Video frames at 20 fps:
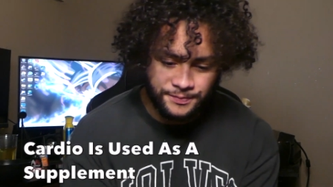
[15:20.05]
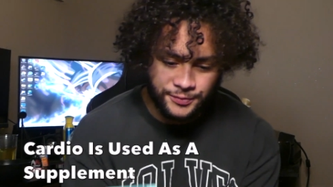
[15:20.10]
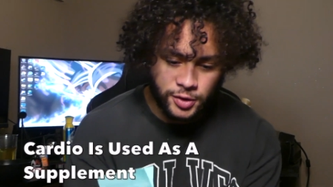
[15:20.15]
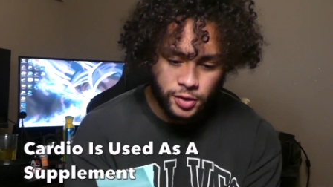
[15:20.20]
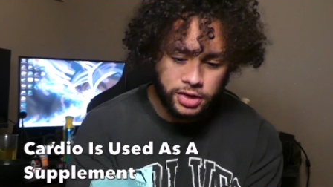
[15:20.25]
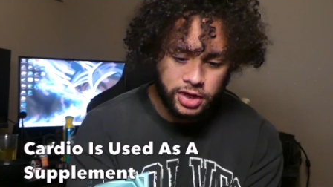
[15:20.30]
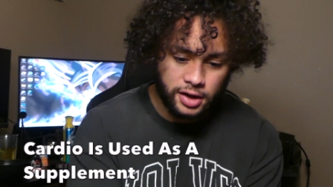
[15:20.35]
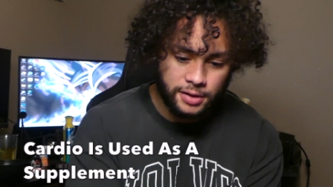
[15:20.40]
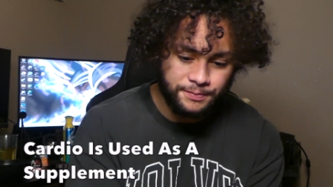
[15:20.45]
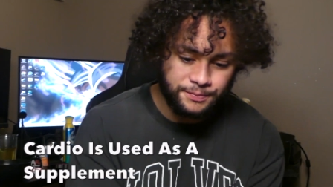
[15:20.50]

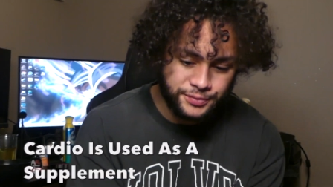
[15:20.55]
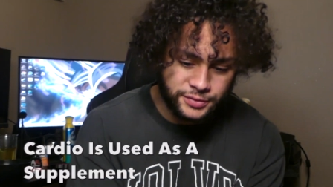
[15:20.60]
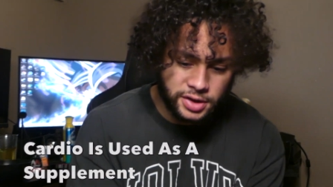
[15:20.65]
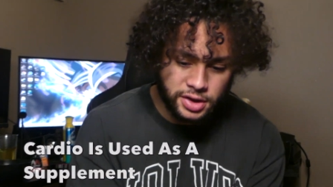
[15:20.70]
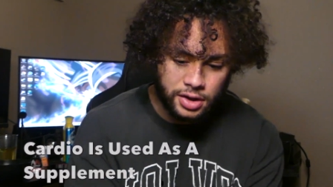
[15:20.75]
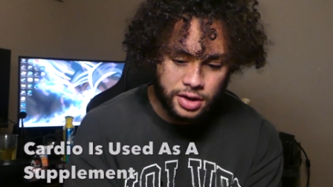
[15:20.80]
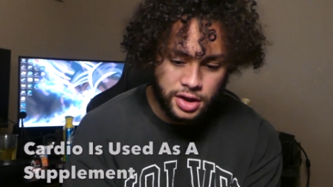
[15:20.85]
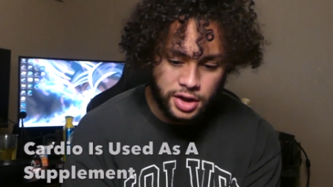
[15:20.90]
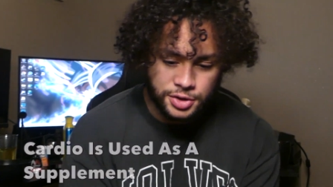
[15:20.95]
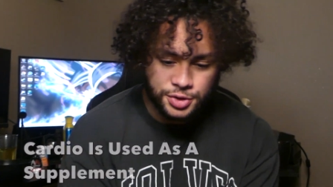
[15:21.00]
Okay,
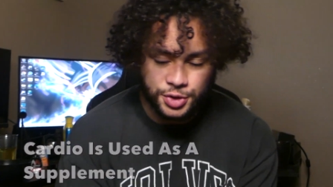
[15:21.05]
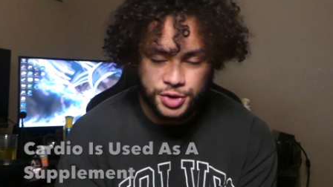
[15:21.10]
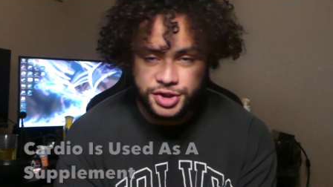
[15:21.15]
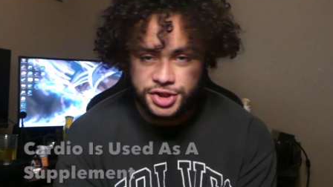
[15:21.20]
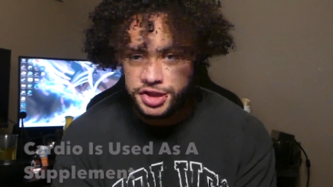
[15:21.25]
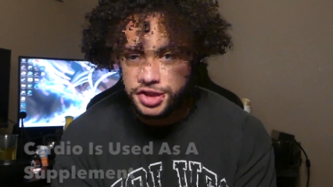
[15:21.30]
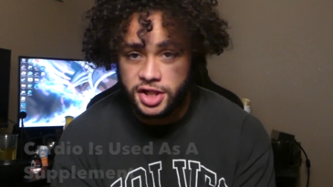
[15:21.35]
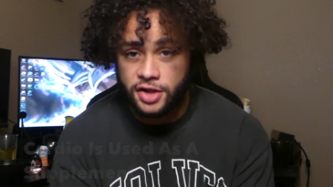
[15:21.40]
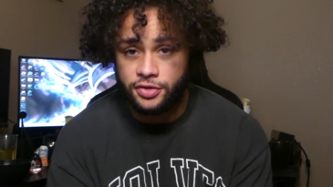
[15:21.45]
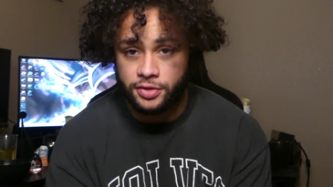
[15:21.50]
so this
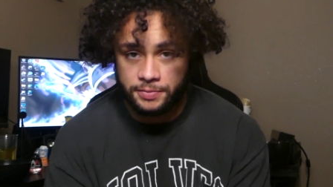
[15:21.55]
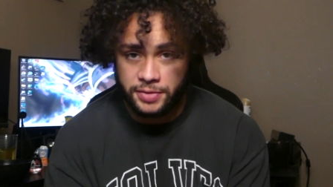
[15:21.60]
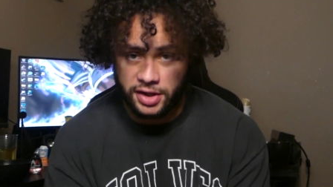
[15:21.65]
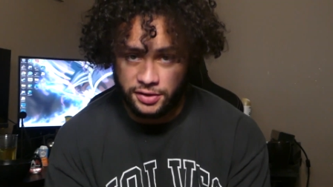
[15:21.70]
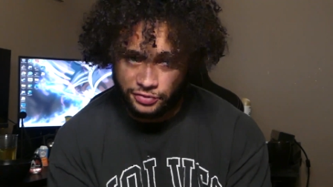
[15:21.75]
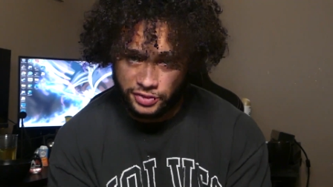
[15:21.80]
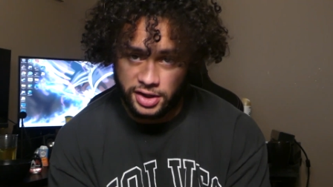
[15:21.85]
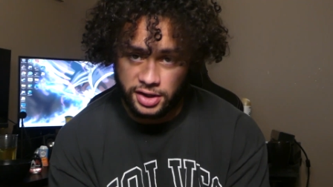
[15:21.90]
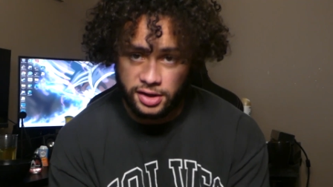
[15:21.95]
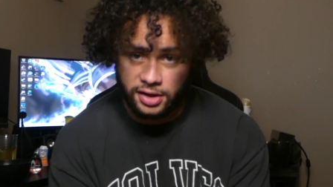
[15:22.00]
is another
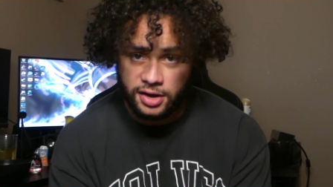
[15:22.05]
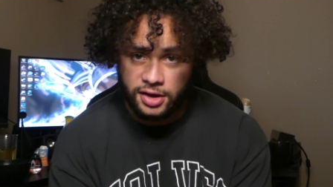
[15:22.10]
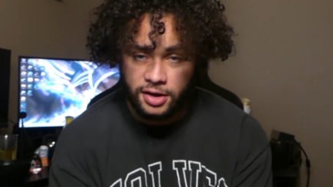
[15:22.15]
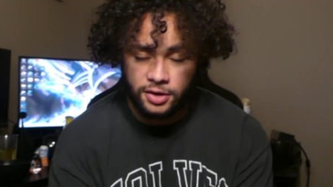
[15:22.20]
big thing.